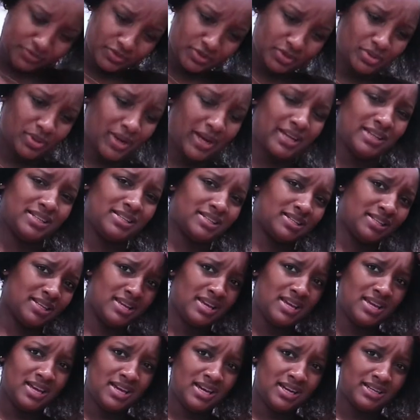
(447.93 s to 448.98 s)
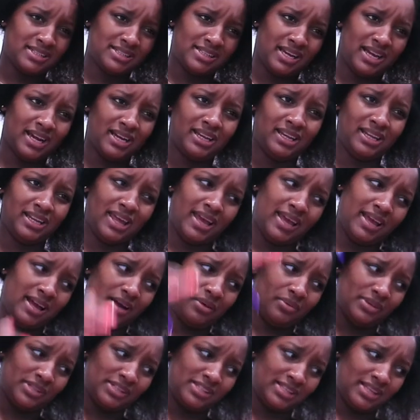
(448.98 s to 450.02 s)
twice because I kind of like
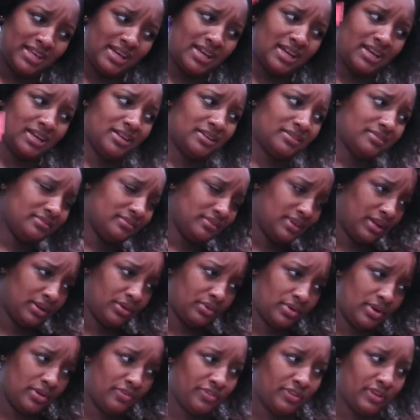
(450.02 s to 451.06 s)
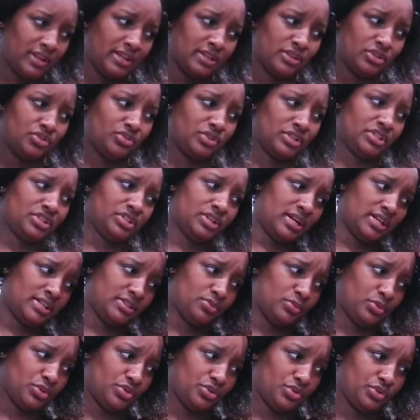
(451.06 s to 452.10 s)
how it's like I don't know. I feel like the dresser has
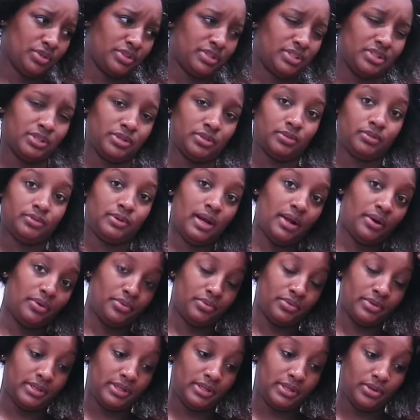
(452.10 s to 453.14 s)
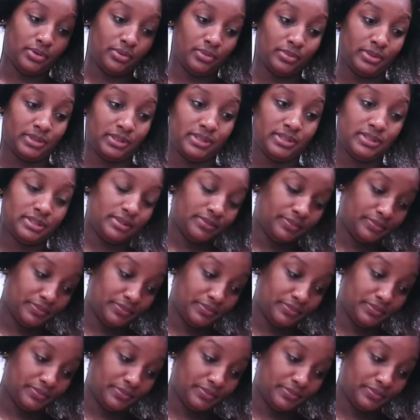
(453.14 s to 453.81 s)
more drawers though. I don't really know, but